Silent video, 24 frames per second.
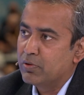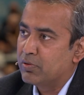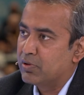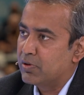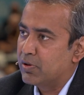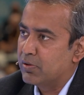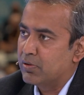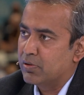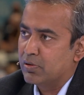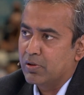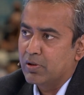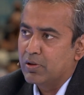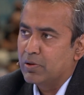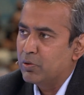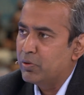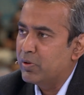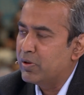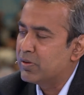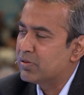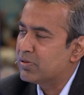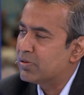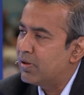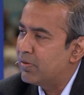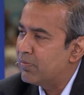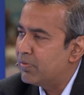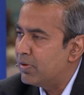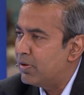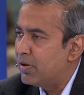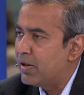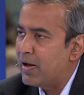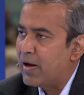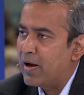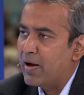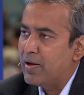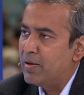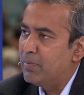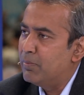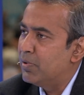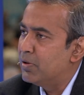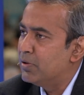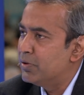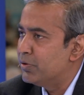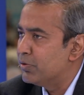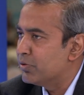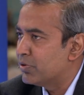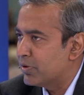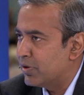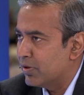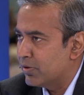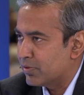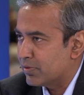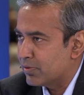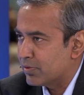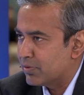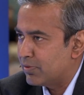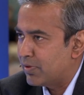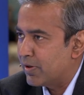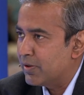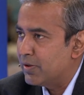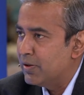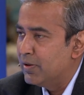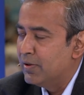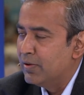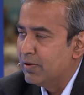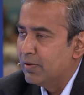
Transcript: use cases, including several A I M L use cases, right?